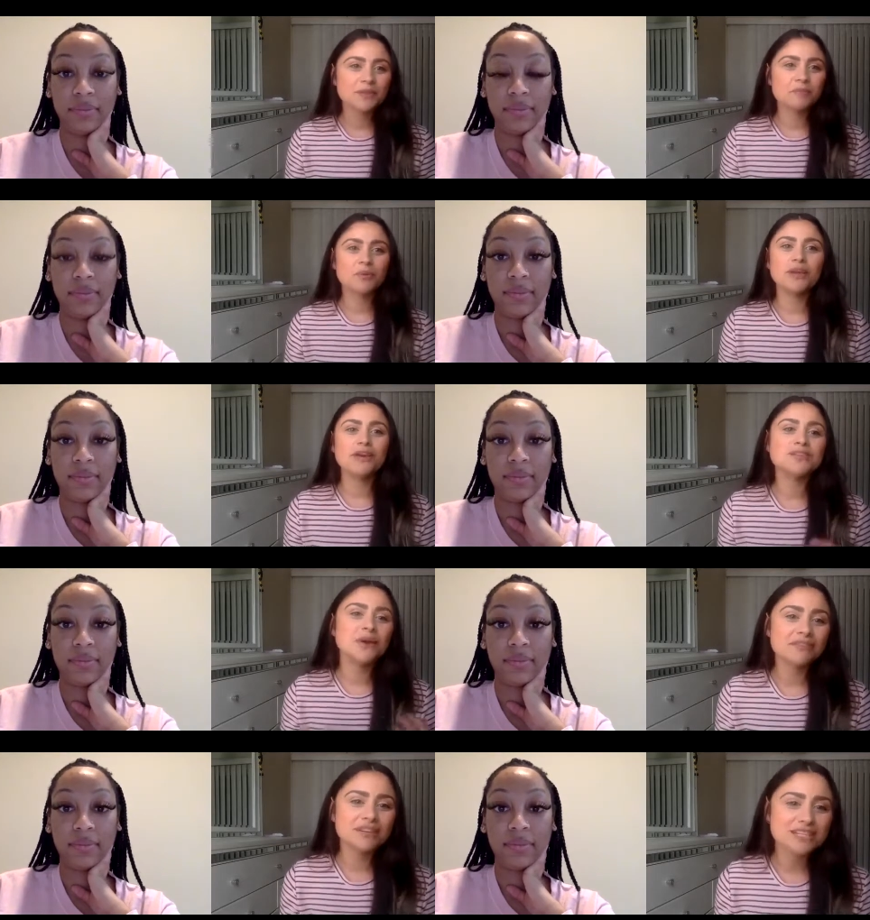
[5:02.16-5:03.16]
Speaker 1: But we also
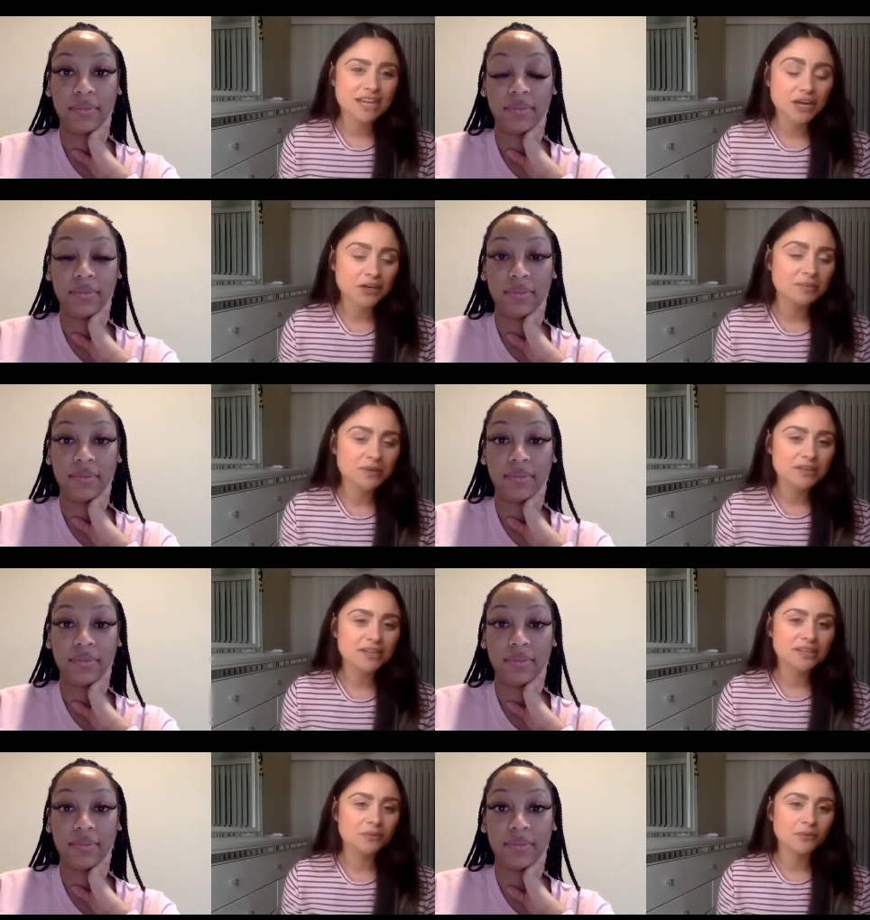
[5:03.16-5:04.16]
have an entire
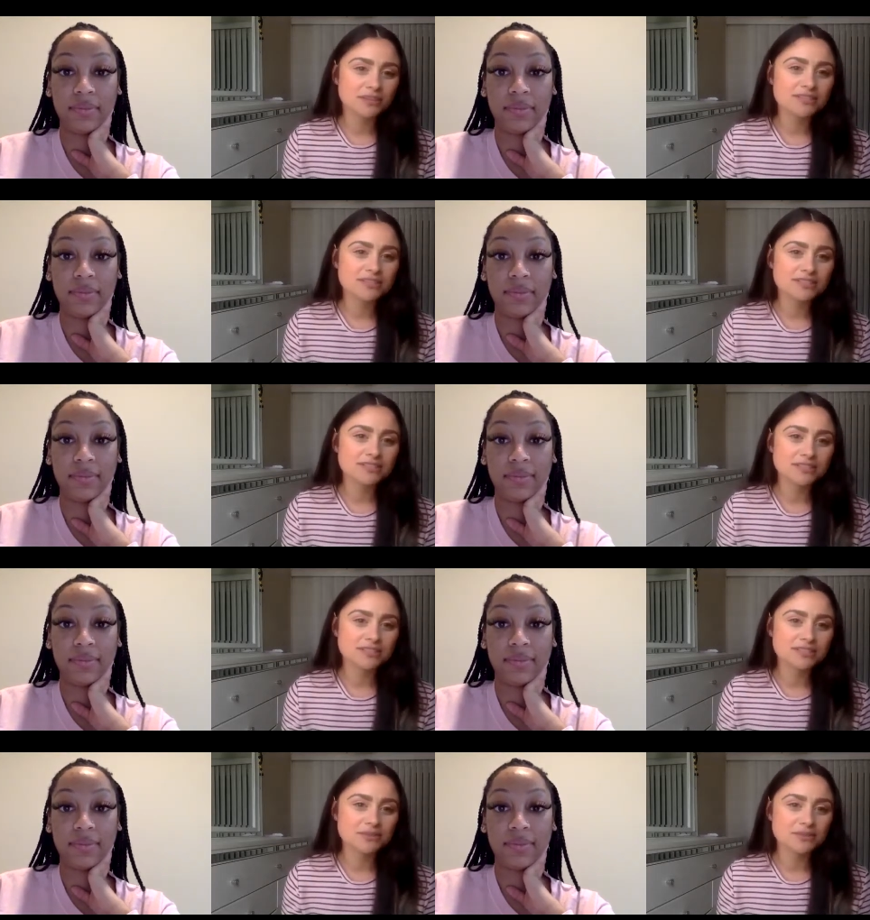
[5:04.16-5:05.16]
community that wants to see
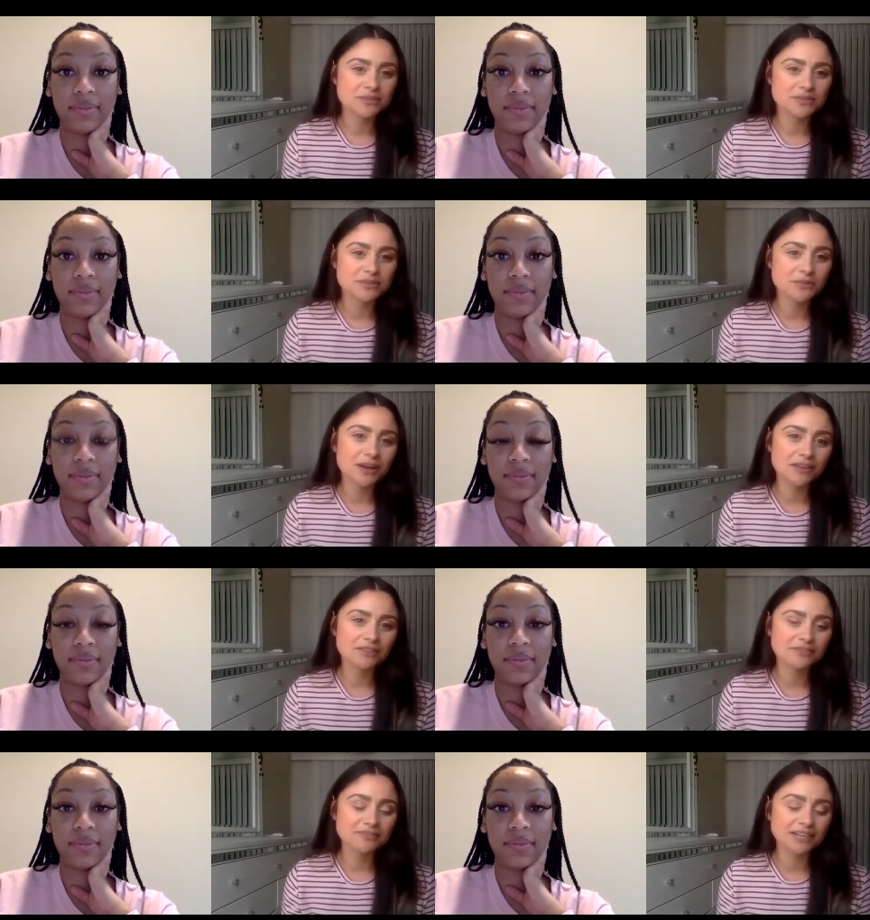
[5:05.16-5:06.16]
us do do well,
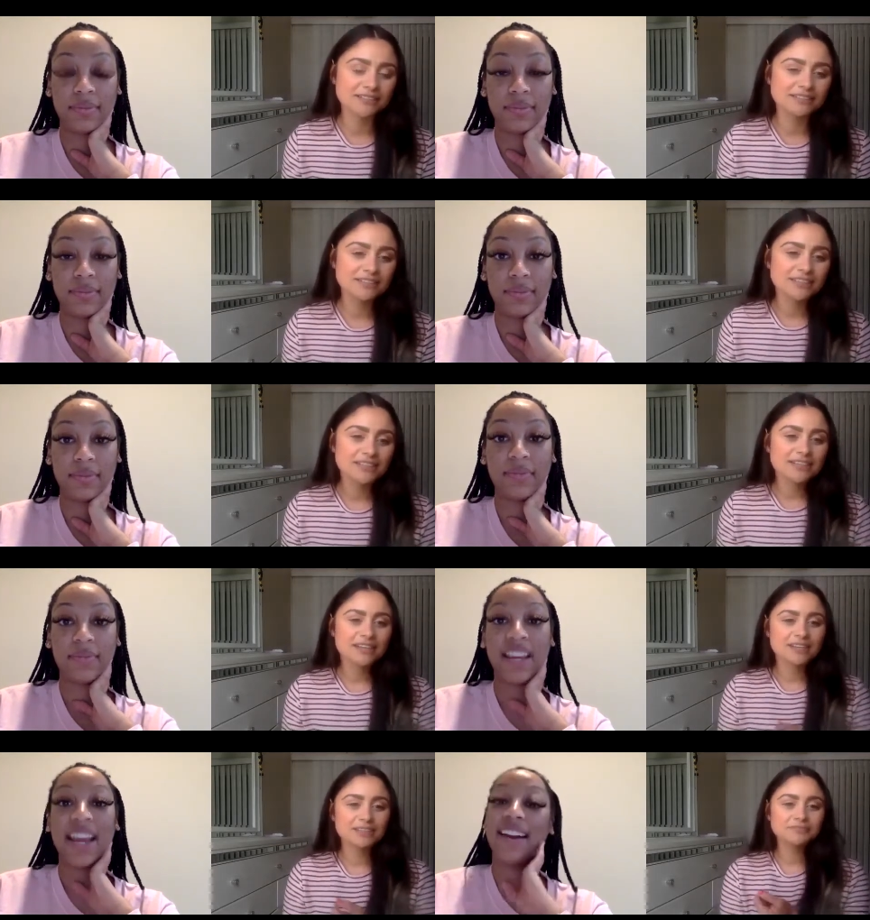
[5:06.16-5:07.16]
right?
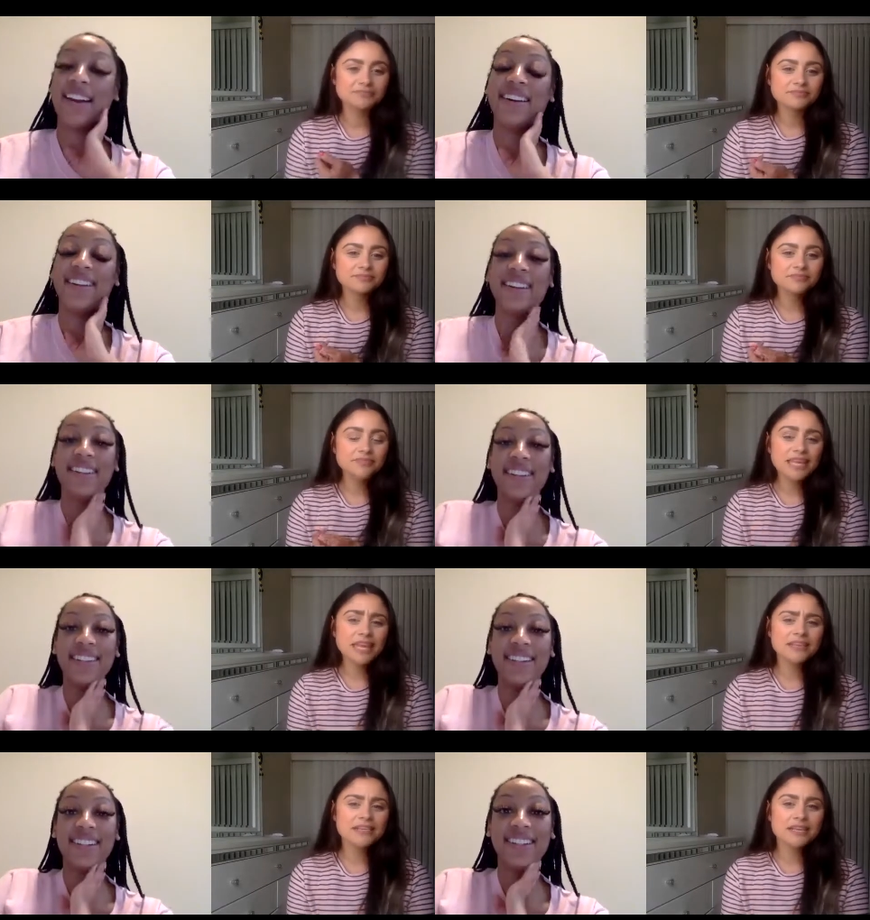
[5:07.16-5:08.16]
Um,
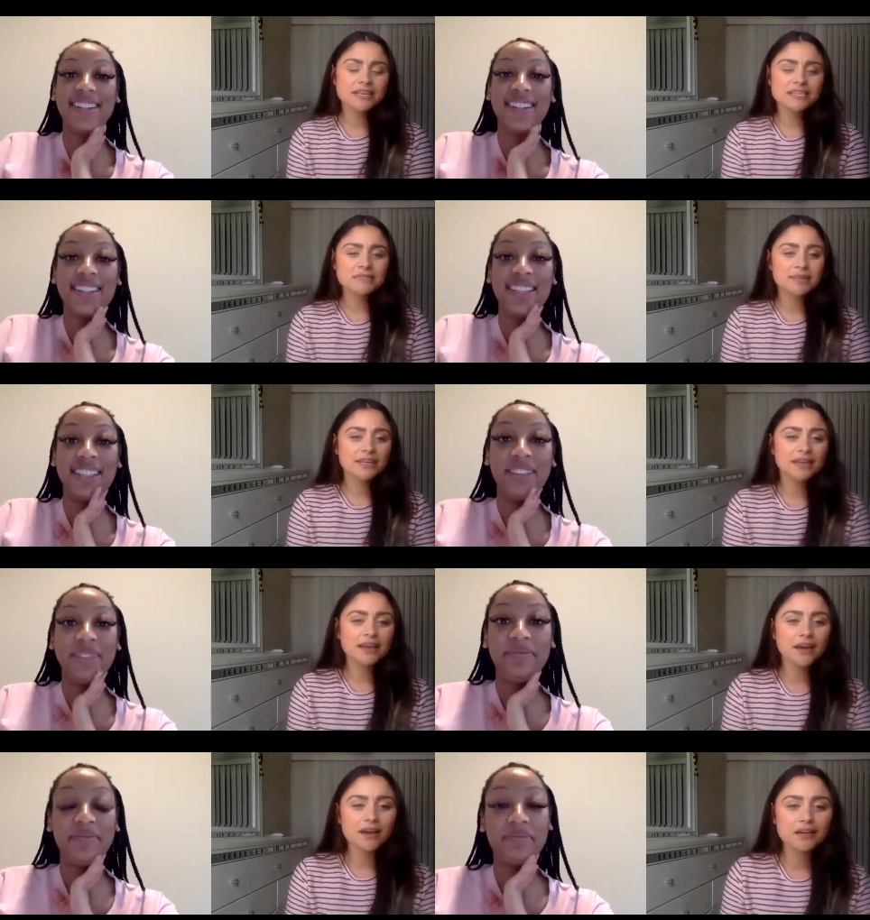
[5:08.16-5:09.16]
and then, in speaking
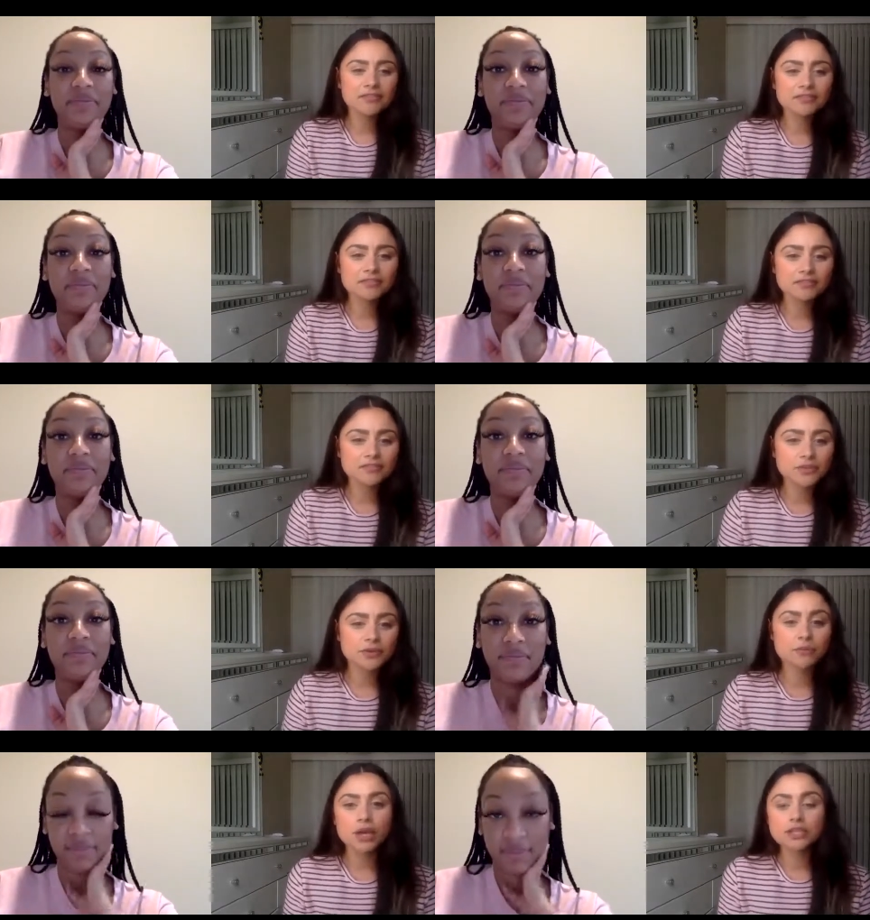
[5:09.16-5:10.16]
of sort
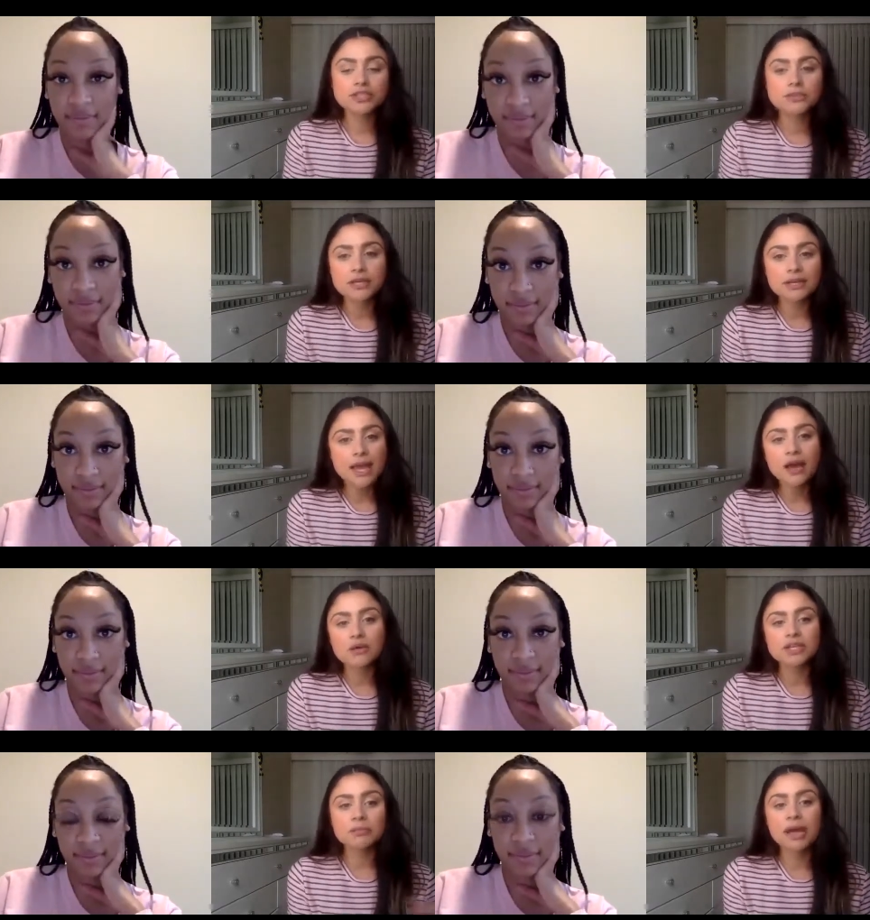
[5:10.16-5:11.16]
of what you're doing now
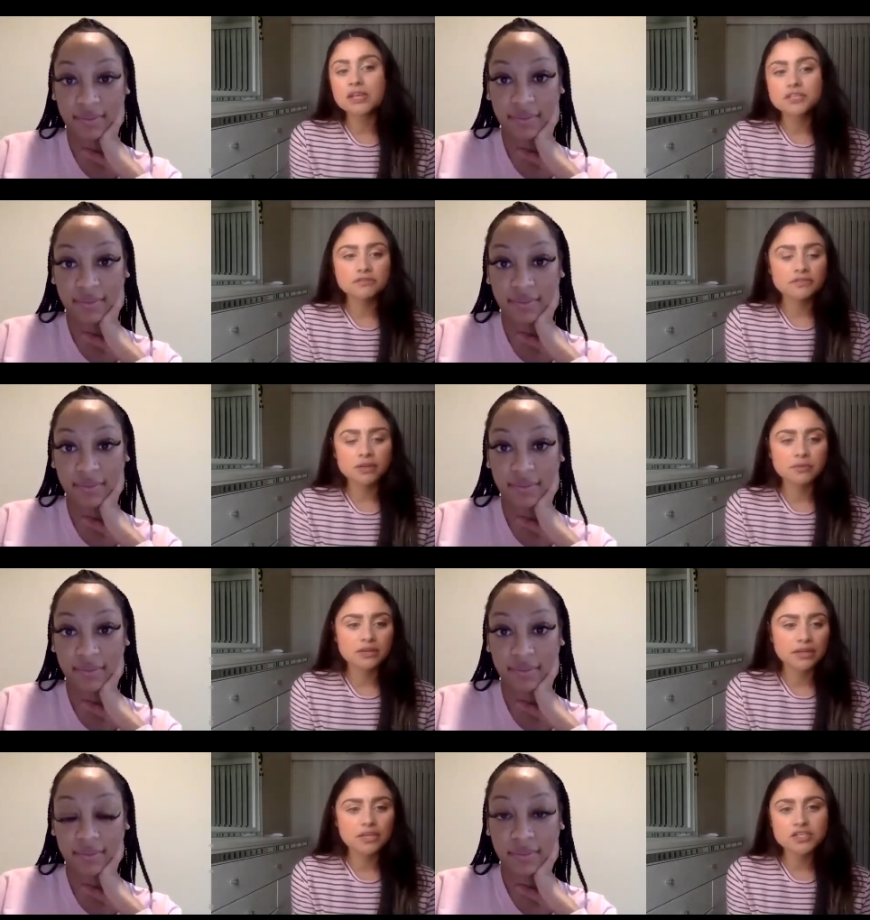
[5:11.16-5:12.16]
and your passion for
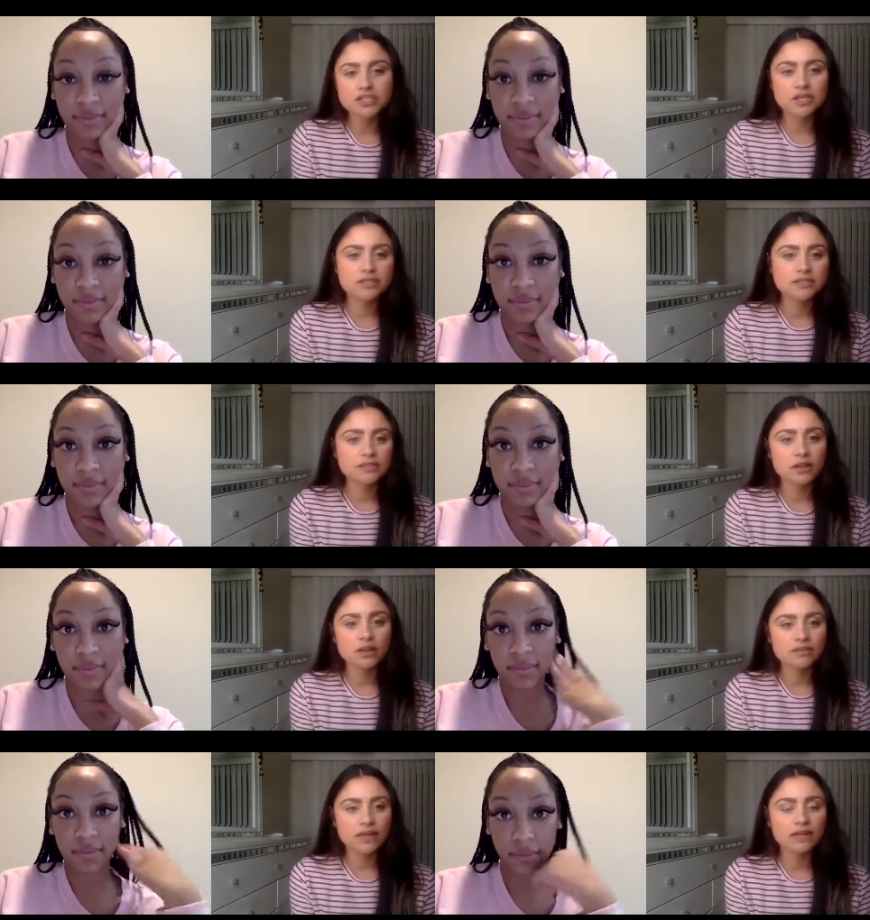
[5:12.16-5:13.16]
communications and all
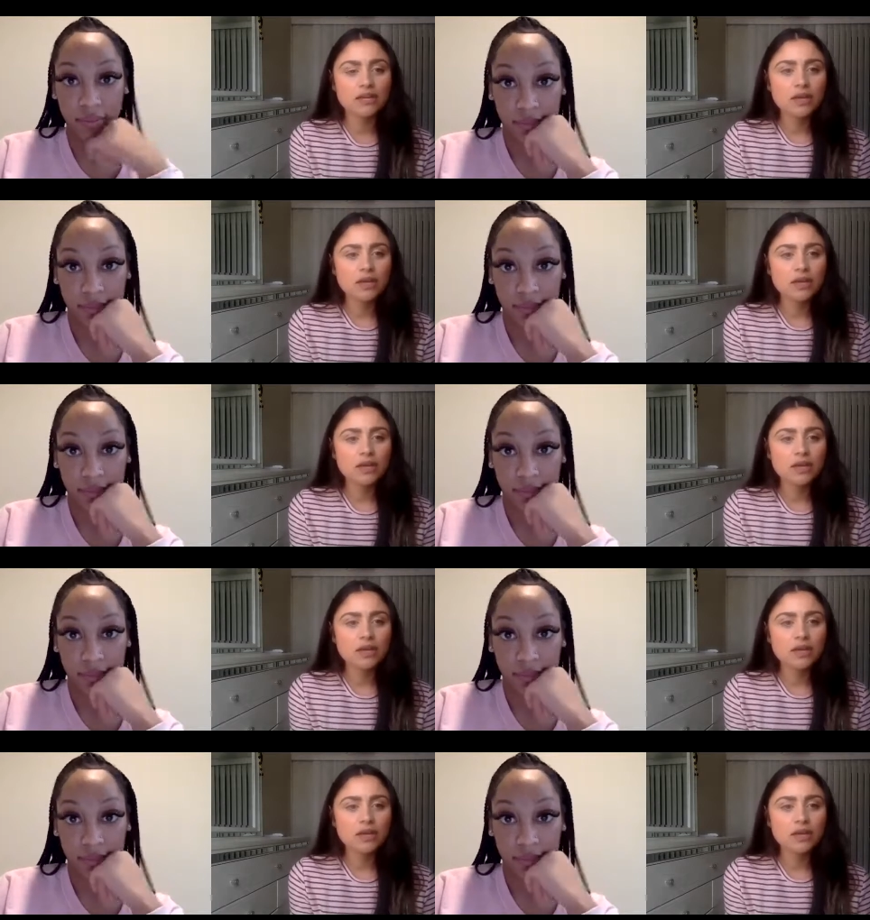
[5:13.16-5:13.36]
of that,